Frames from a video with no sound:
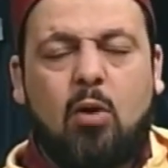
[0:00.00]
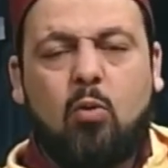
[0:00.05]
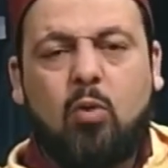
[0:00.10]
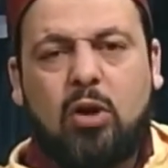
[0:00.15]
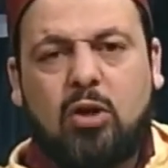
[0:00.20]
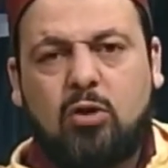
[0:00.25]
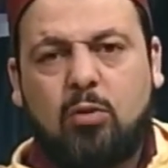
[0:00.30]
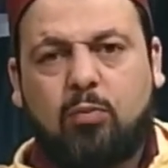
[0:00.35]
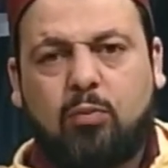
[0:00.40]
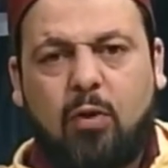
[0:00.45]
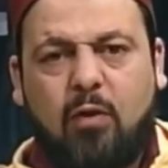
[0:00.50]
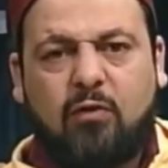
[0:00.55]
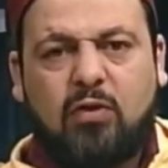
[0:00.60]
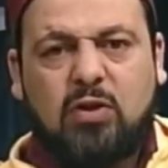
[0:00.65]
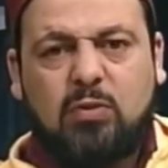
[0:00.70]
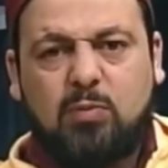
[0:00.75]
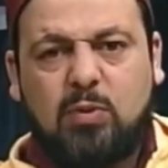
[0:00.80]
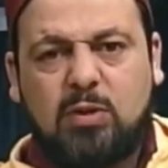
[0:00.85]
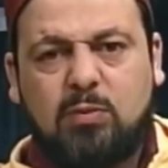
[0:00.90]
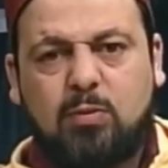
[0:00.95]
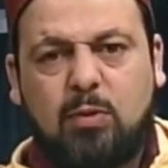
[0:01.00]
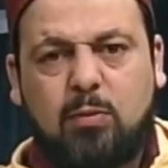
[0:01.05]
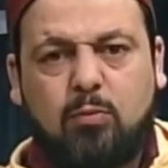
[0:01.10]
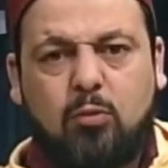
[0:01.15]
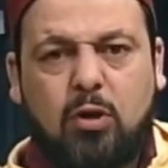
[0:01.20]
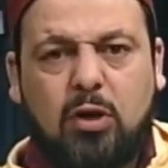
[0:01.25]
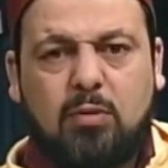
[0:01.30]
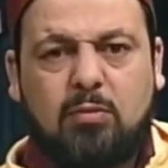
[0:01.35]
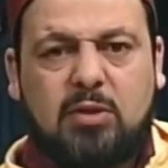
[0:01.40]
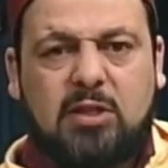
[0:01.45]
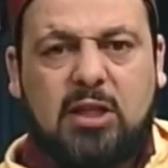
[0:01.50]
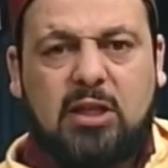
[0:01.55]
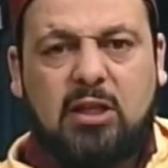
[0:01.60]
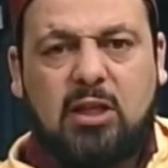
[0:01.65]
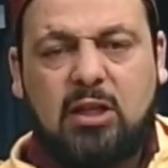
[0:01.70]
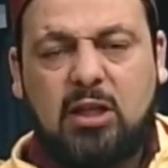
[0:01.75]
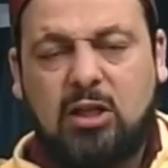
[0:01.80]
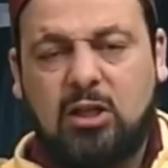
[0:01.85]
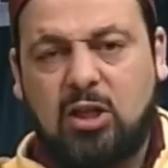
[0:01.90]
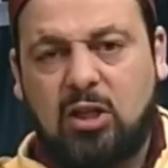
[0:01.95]
where the Prophet, peace be upon him, said
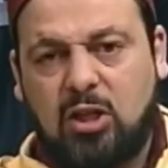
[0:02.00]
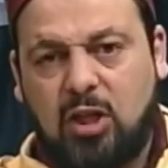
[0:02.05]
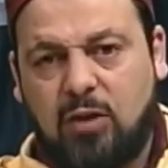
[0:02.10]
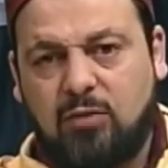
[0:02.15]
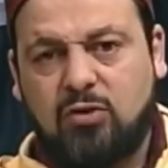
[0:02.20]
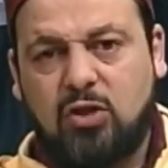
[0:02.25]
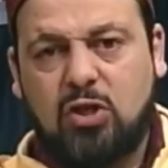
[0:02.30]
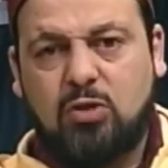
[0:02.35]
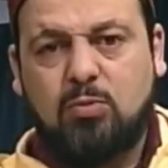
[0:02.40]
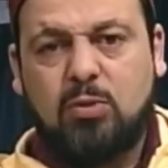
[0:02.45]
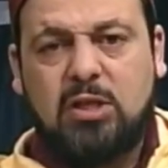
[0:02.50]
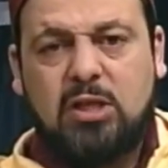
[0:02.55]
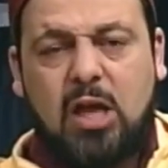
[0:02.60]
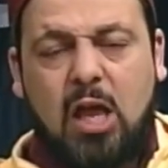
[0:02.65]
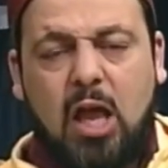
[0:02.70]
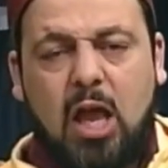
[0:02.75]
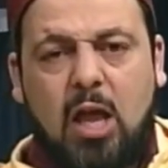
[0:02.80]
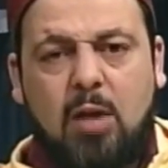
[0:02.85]
that in the day of judgment,